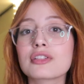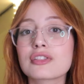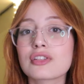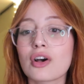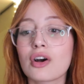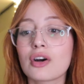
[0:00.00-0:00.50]

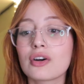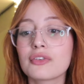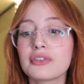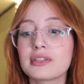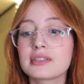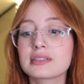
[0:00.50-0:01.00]
So
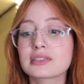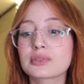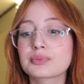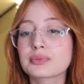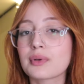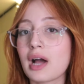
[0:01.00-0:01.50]
if you didn't
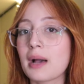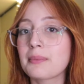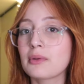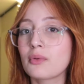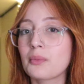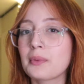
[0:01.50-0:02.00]
subscribe,
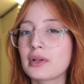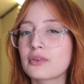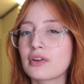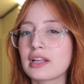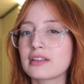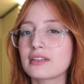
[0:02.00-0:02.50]
it would be
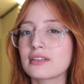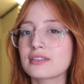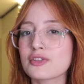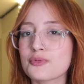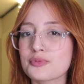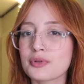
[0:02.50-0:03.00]
great to
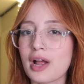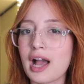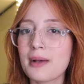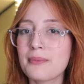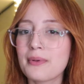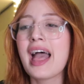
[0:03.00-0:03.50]

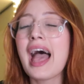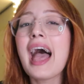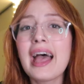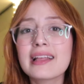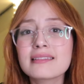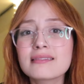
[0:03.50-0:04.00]
subscribe.
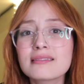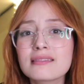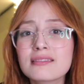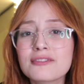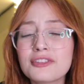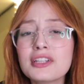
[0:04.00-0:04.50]
And
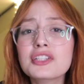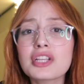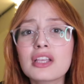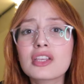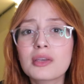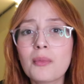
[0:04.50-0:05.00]
Free
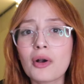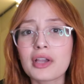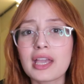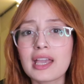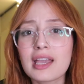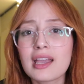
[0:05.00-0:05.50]
Chain
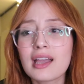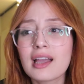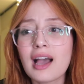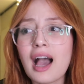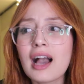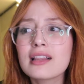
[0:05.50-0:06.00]
Kimiko,
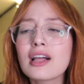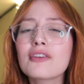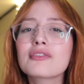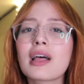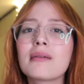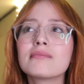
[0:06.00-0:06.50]
I
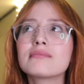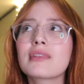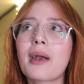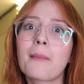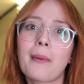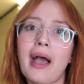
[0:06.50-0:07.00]
love them,
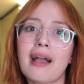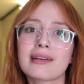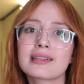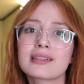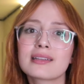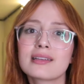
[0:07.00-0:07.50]
they're
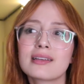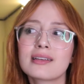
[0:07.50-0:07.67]
back.